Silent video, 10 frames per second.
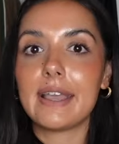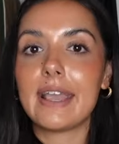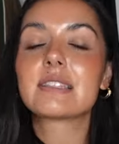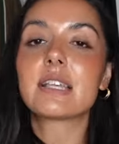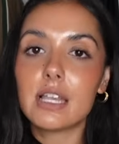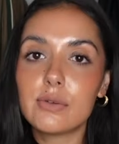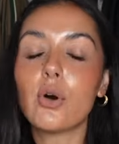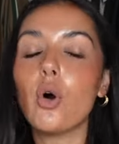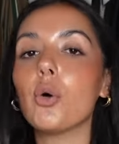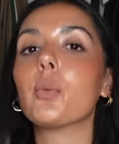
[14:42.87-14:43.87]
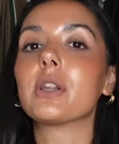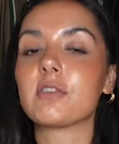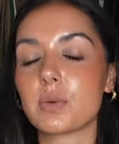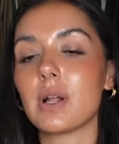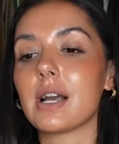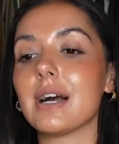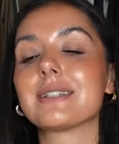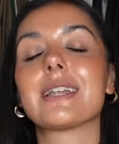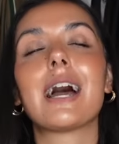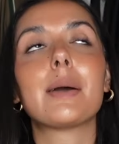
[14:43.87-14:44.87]
It's in for autumn winter as well, guys,
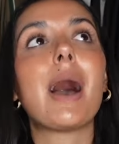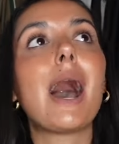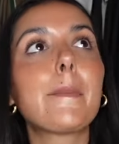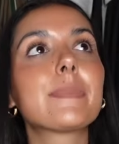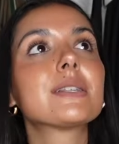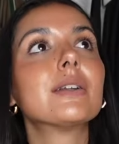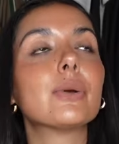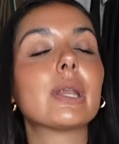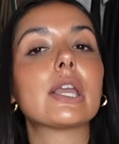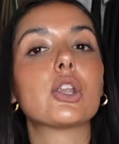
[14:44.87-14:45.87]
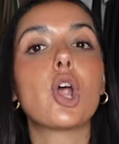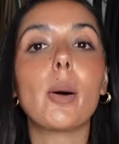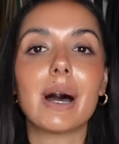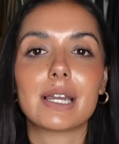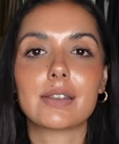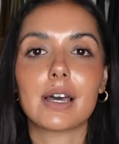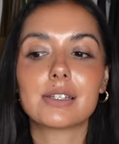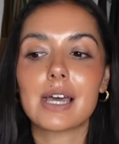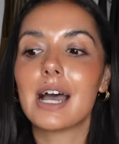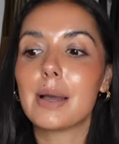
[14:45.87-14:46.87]
and I am absolutely not mad at that.
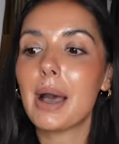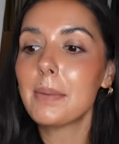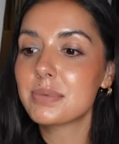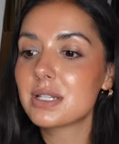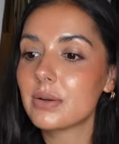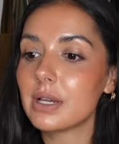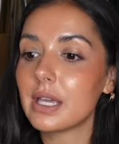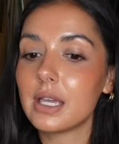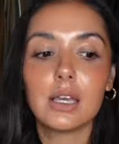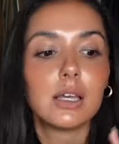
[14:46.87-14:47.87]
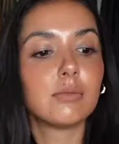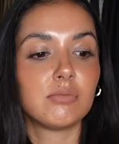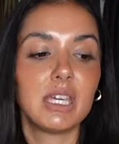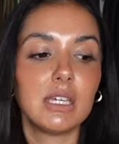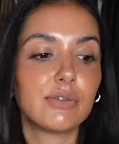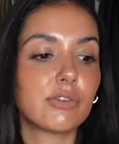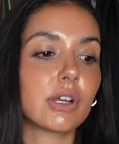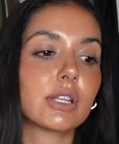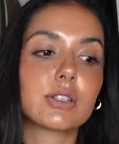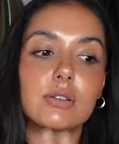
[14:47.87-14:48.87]
I am absolutely here for
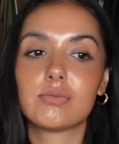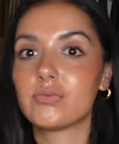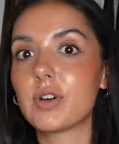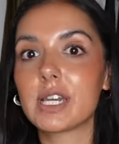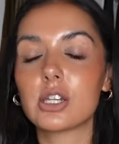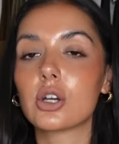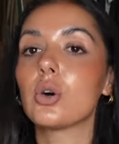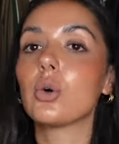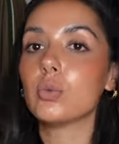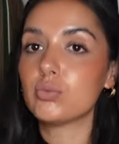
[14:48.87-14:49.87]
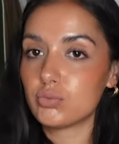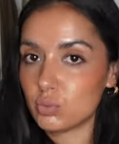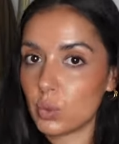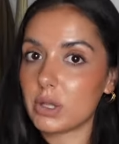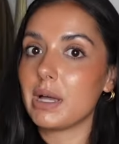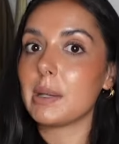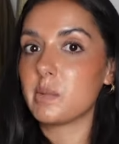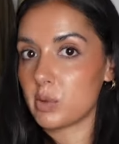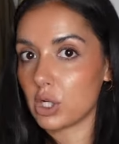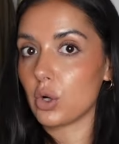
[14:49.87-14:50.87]
it, ready to go. with my leopard
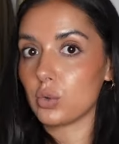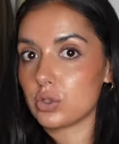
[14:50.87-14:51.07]
print coat.